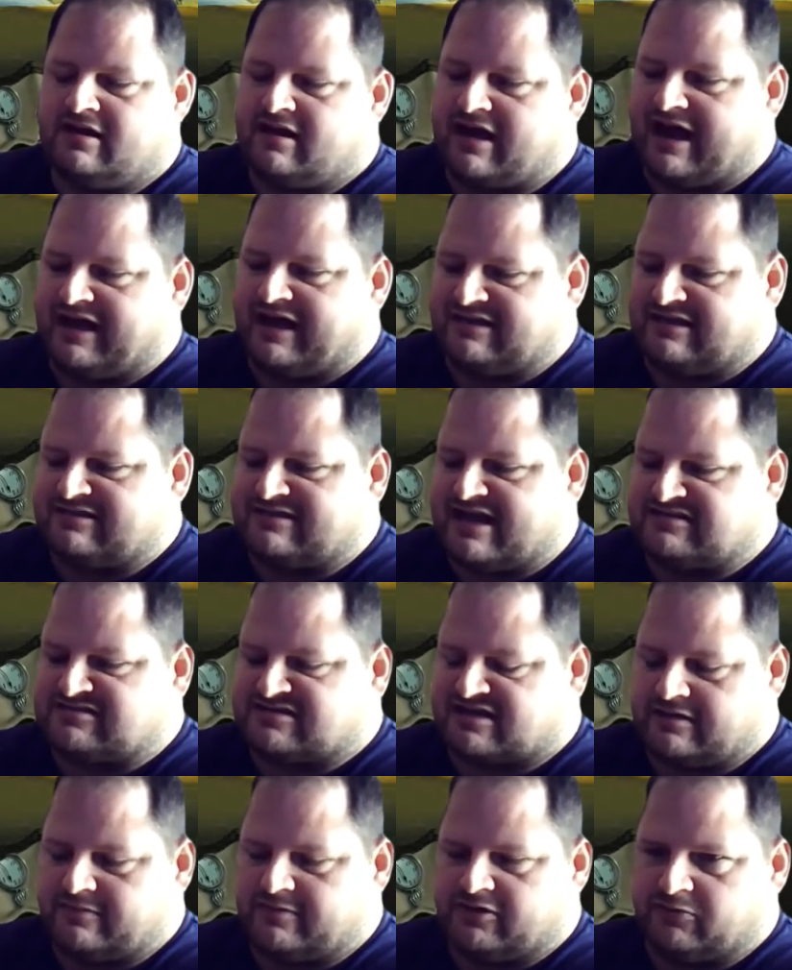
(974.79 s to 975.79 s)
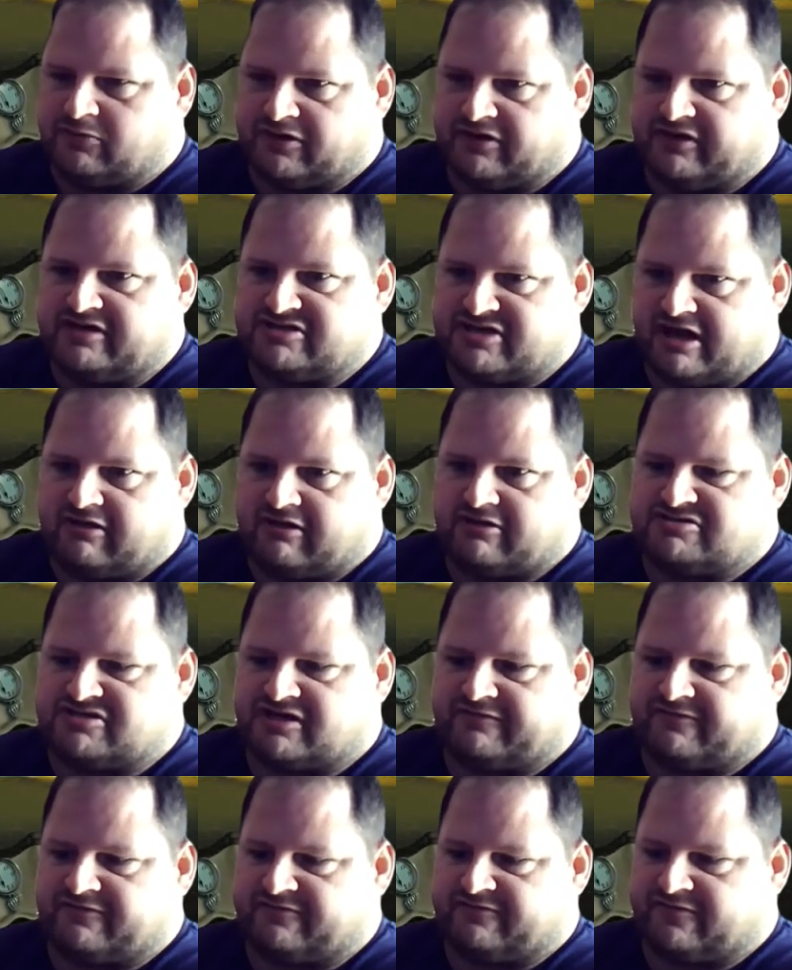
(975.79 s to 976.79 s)
I think that's going to be really
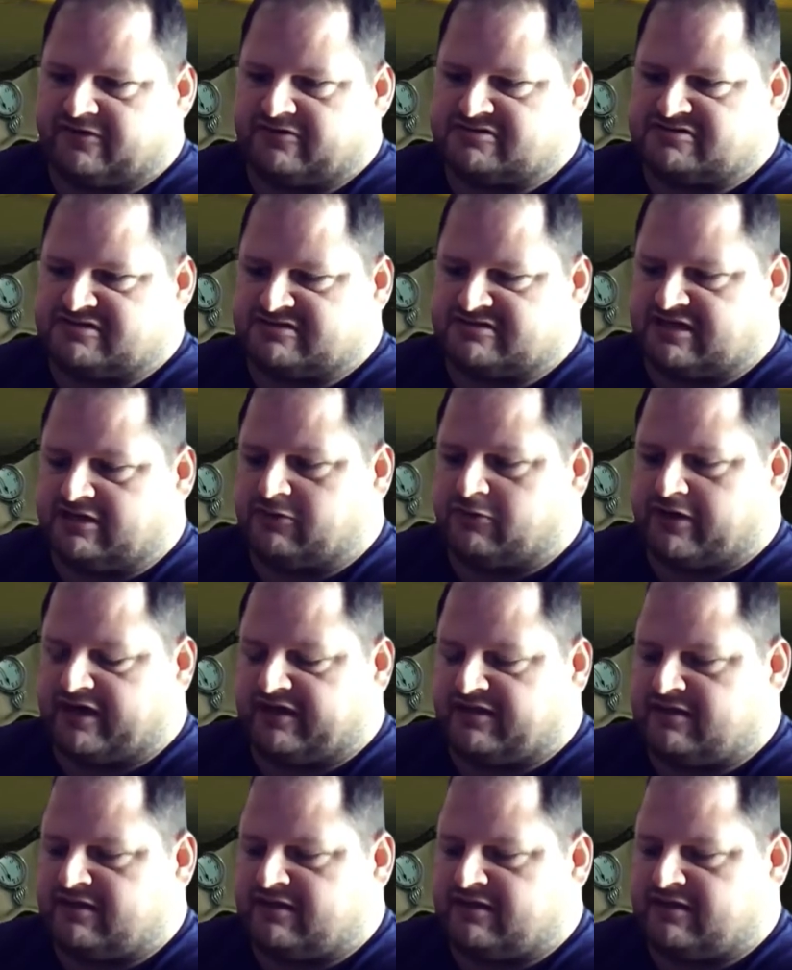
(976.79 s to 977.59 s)
challenging for folks to deal with.